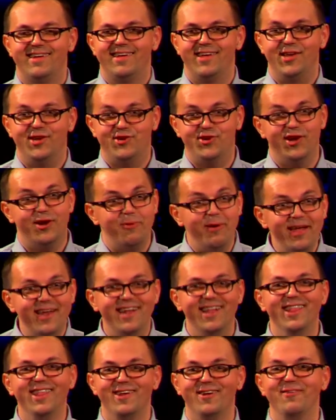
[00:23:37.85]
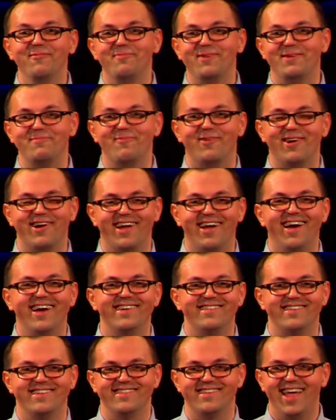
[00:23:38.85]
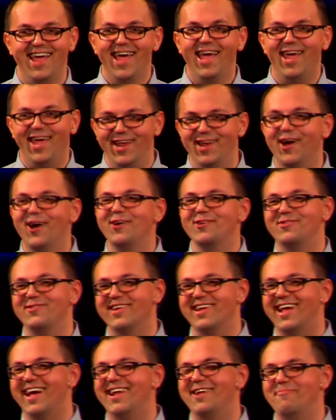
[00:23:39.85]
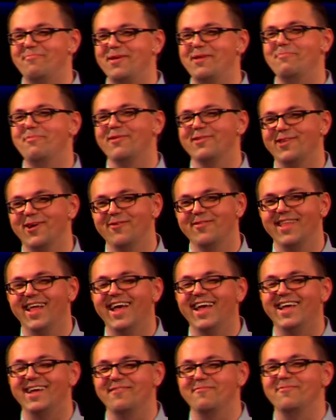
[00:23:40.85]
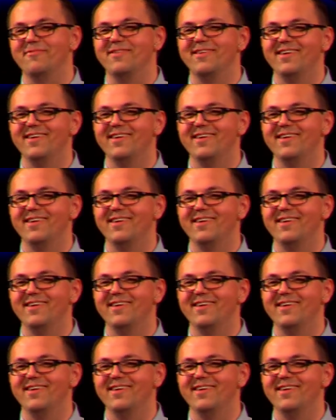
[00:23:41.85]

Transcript: He should have been a little bit more cautious. He knows what kind of people don't like him.